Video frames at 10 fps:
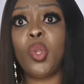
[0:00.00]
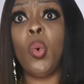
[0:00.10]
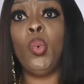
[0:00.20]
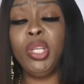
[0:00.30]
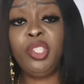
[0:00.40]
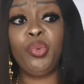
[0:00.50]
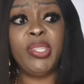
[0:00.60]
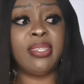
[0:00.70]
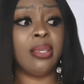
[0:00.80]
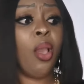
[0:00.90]
Which
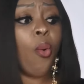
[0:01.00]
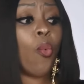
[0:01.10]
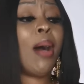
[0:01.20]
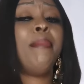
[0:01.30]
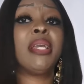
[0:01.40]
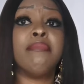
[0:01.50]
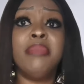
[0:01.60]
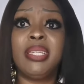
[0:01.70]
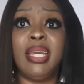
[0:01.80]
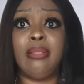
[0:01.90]
reason want make
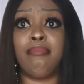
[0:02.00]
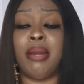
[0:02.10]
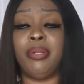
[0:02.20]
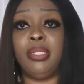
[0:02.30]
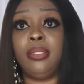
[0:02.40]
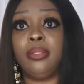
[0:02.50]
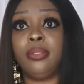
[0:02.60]
me get married?